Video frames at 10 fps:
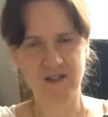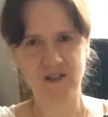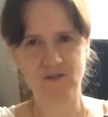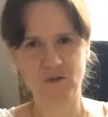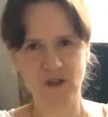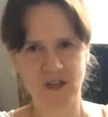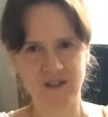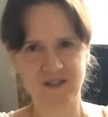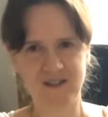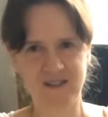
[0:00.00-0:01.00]
if you
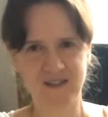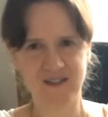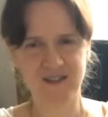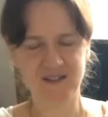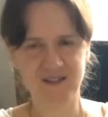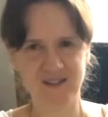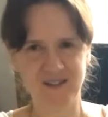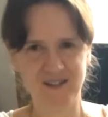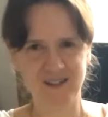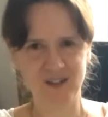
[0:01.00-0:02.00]
can.
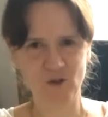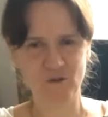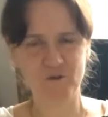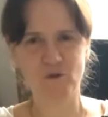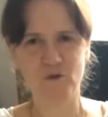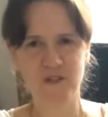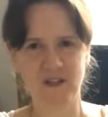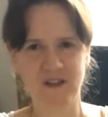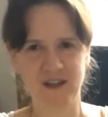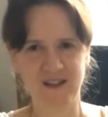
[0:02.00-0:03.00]
You don't force
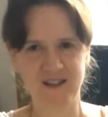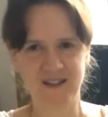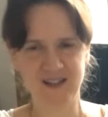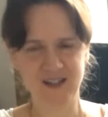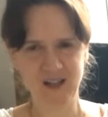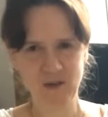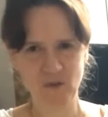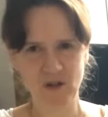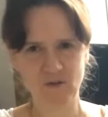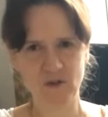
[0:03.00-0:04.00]
it there,
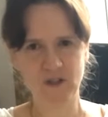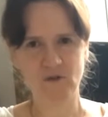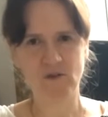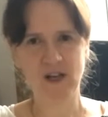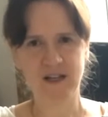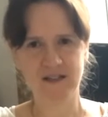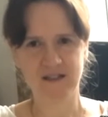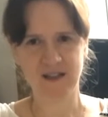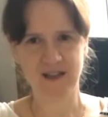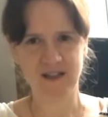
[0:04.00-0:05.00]
but if you can relax
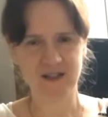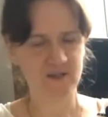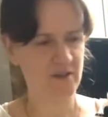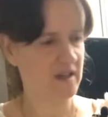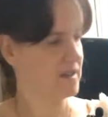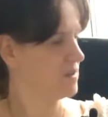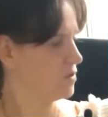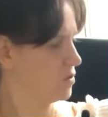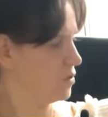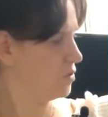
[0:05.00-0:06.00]
there, that's fine.
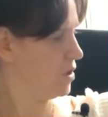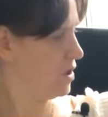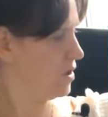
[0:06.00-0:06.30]
So you